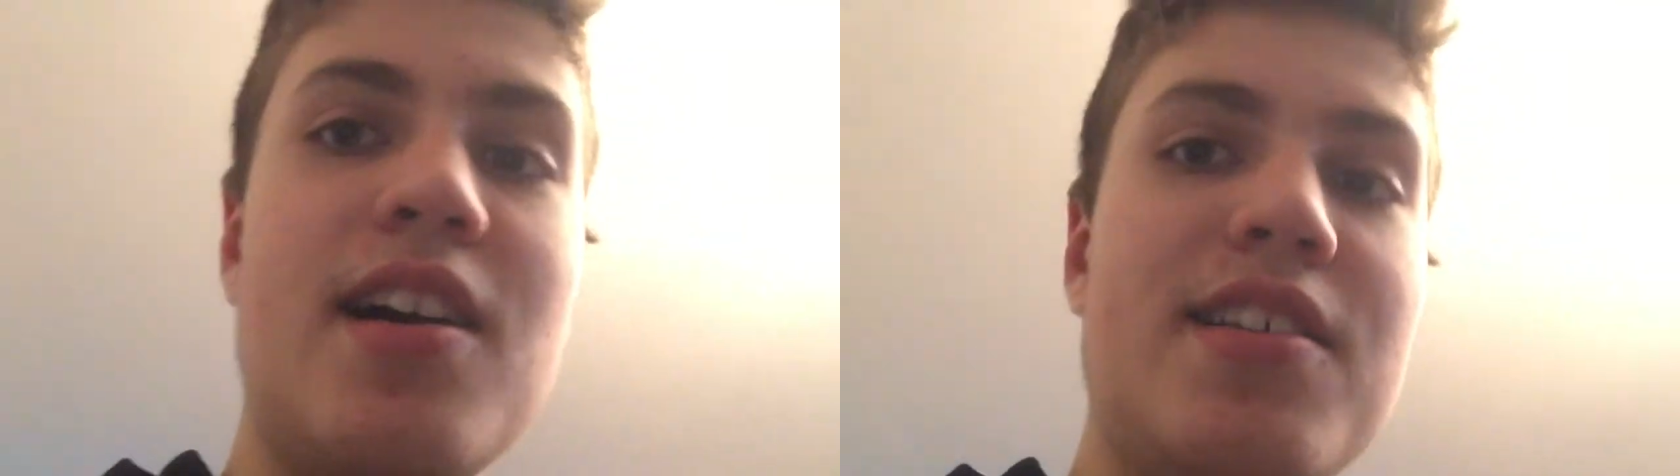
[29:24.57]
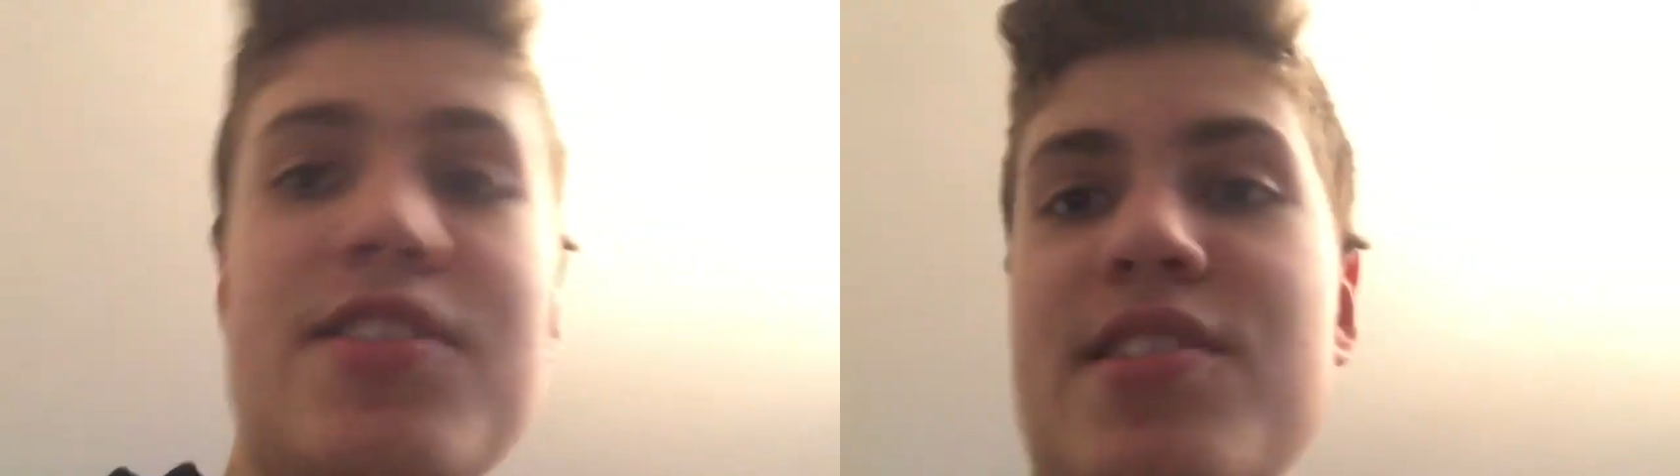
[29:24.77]

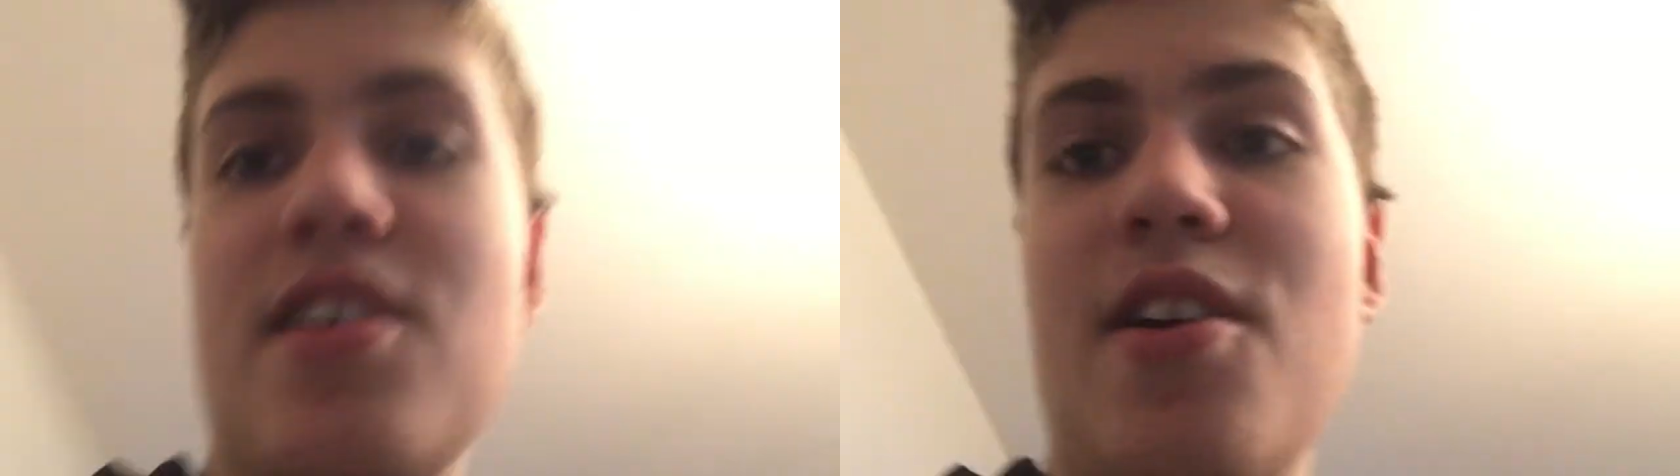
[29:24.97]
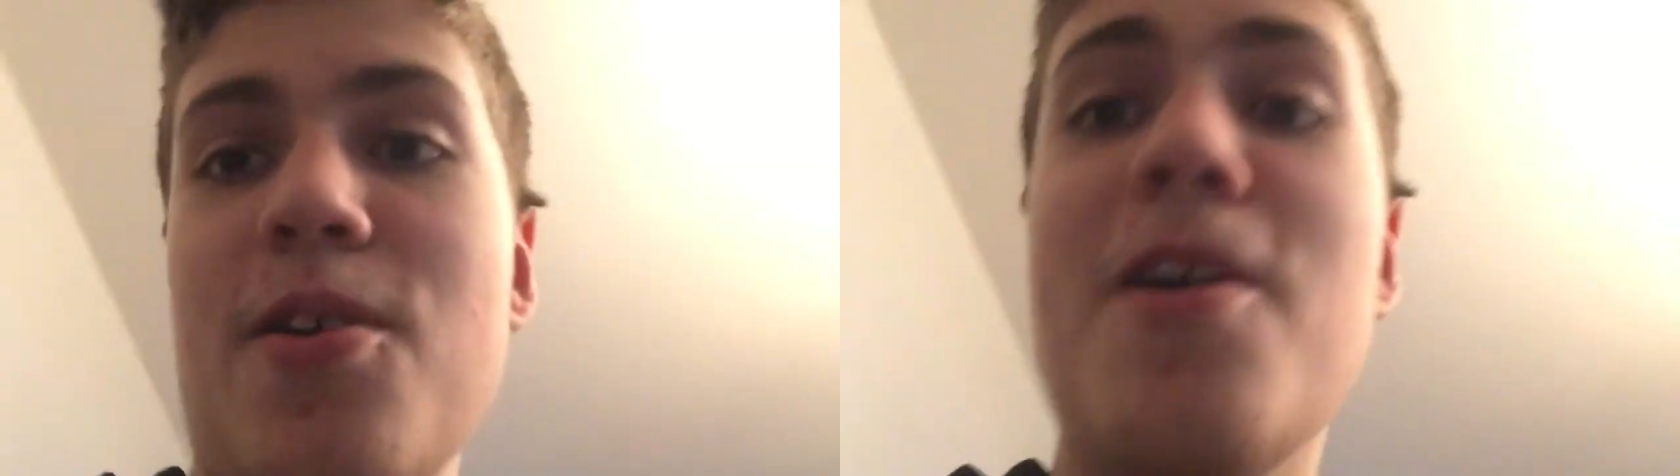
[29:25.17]

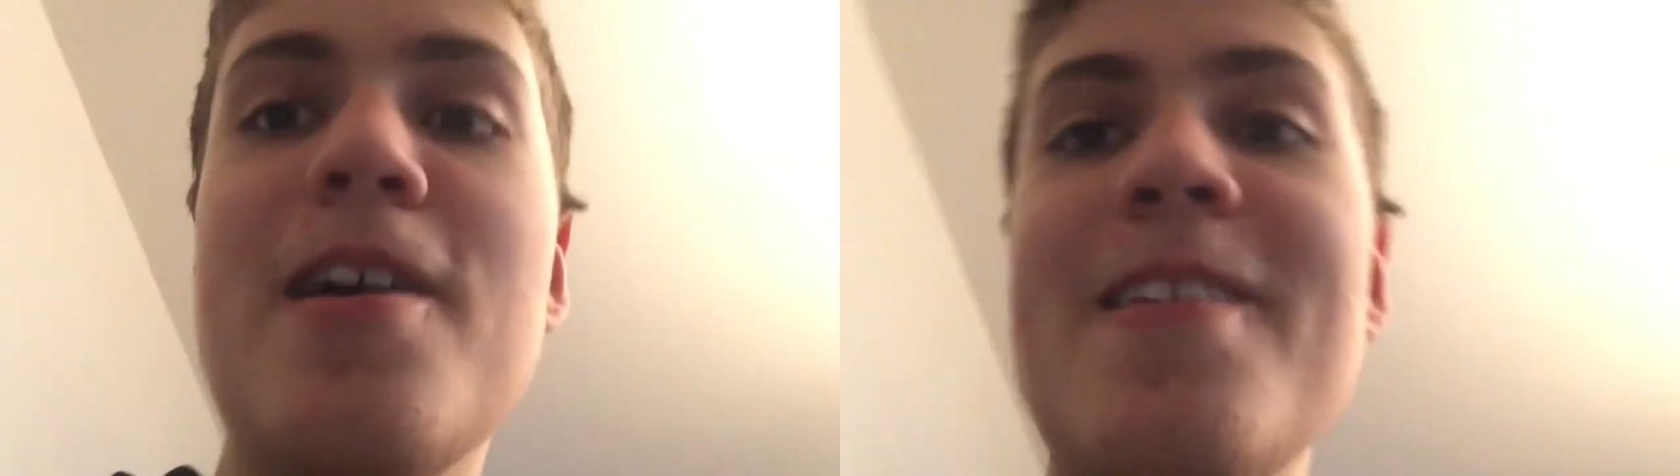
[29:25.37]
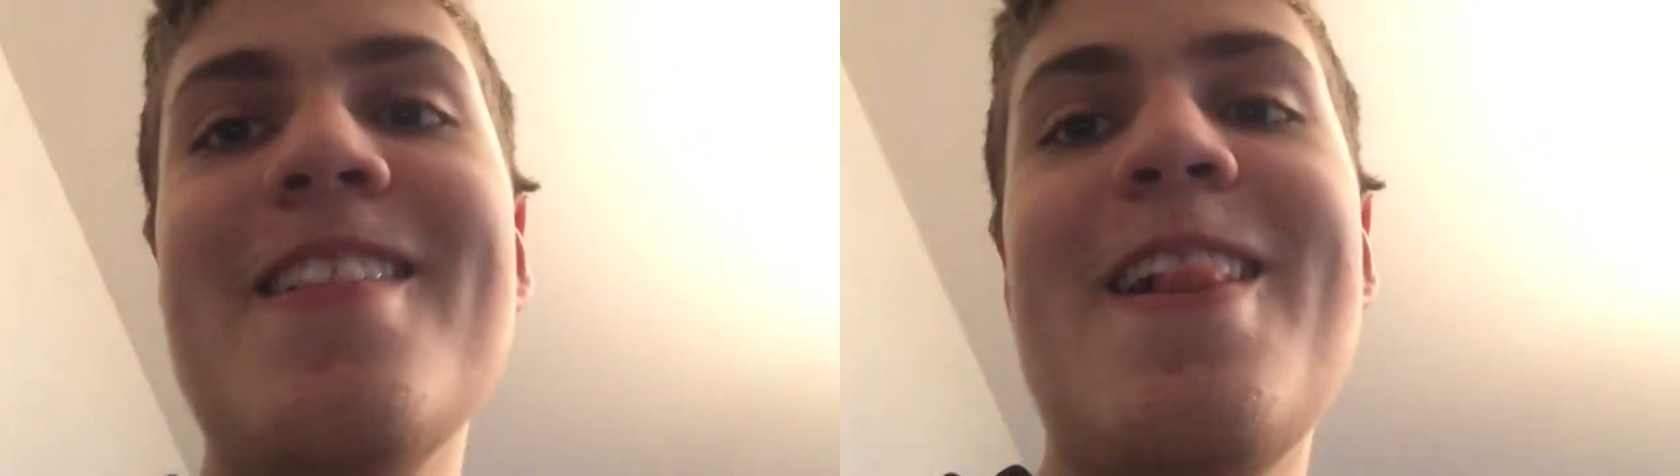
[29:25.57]
So
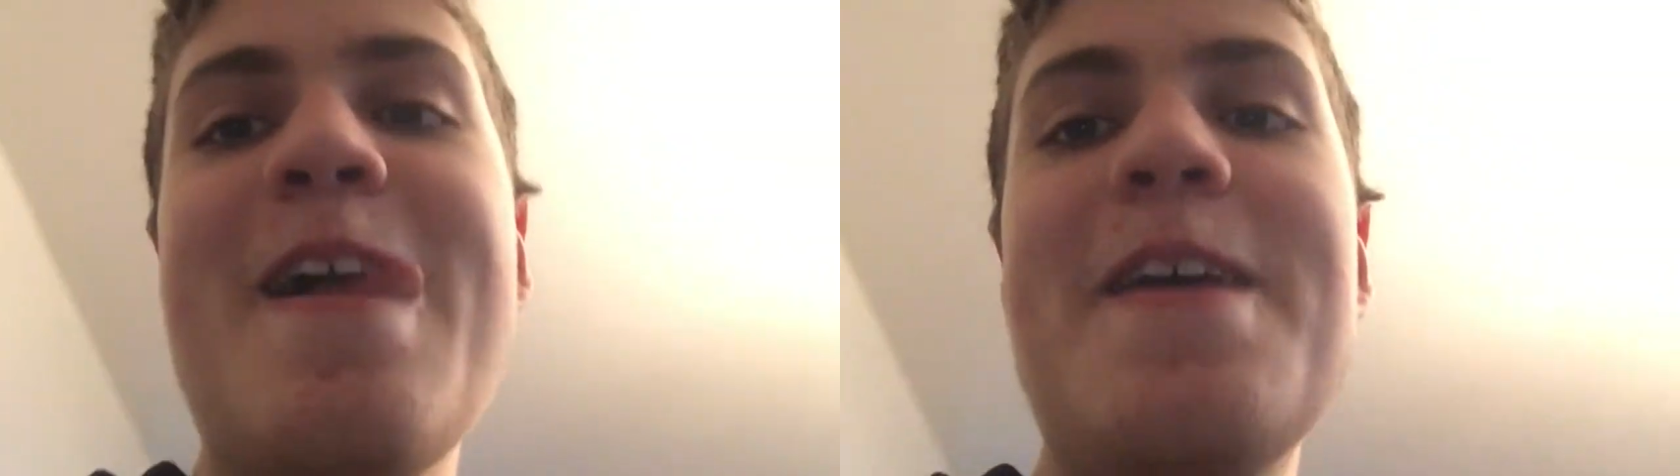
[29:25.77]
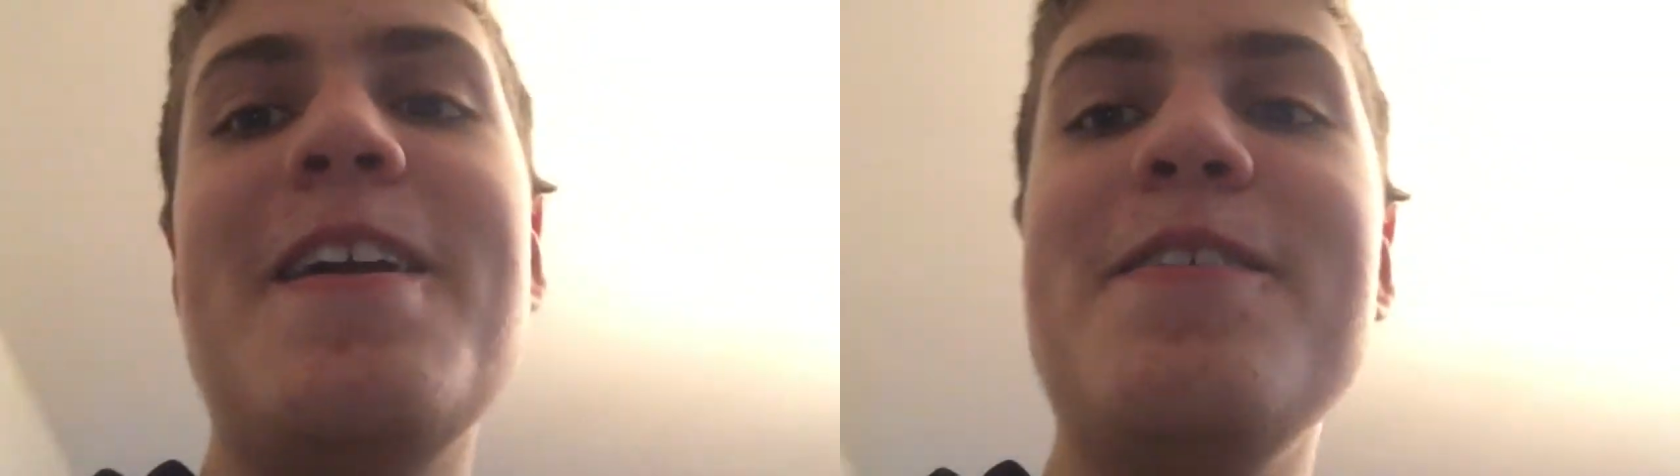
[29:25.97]
it